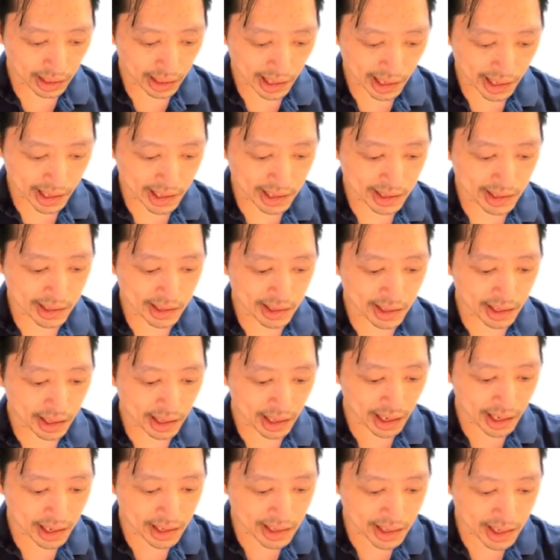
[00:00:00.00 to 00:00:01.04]
in
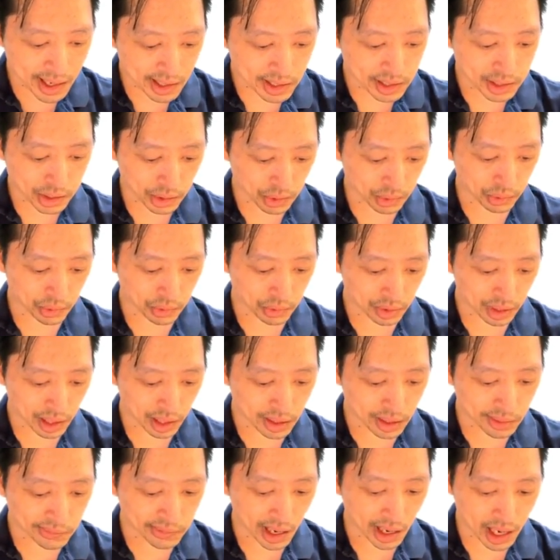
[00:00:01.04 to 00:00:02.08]
initial
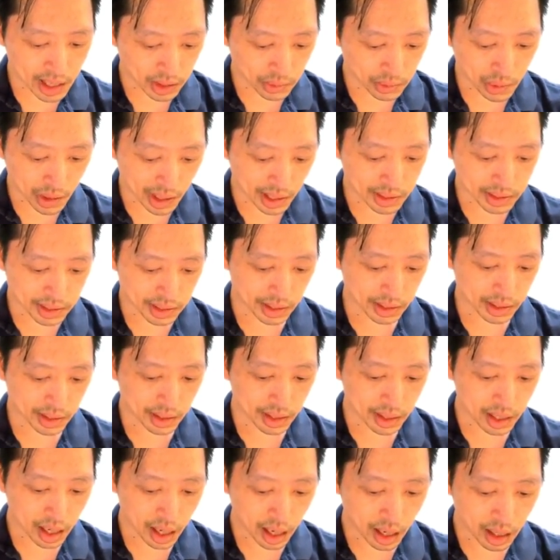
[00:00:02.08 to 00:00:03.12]

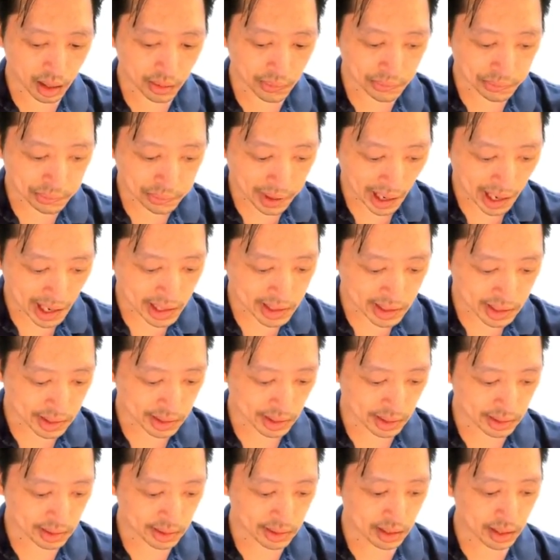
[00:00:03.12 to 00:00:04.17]
evaluation of
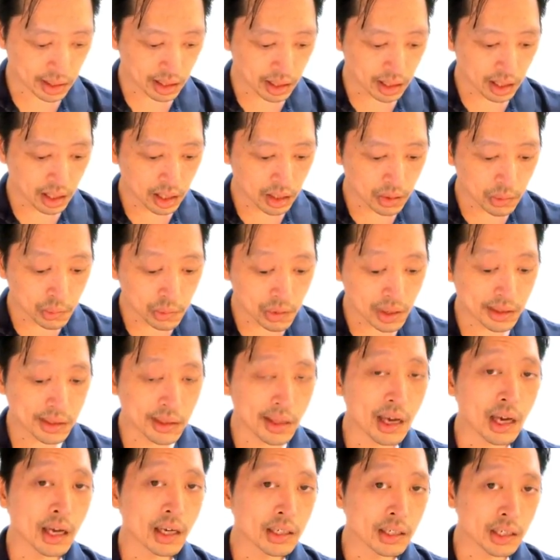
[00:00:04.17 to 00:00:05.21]
patients with
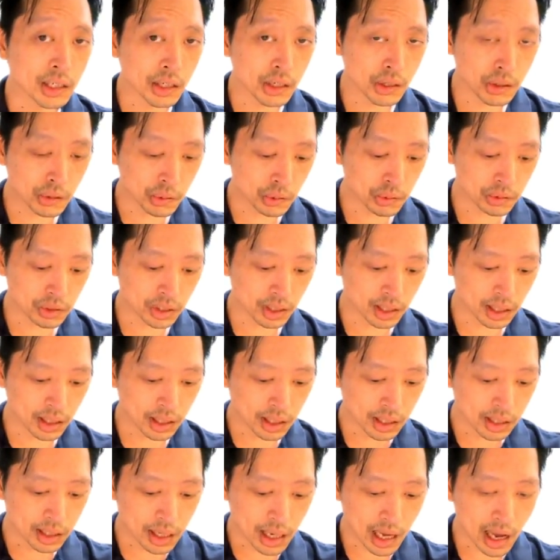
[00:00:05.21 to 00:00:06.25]
acute
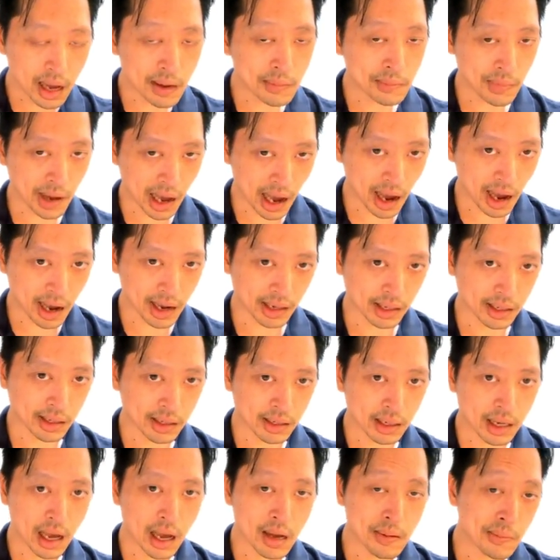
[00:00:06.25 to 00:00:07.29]
MI.
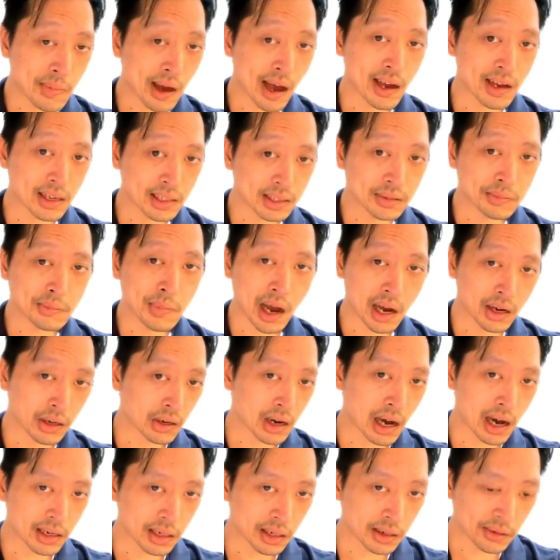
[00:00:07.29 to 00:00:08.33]
MI is
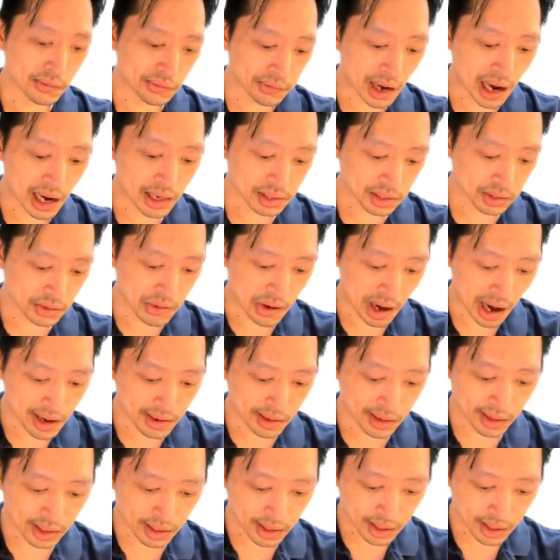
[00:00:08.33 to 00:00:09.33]
myocardial infarction, right?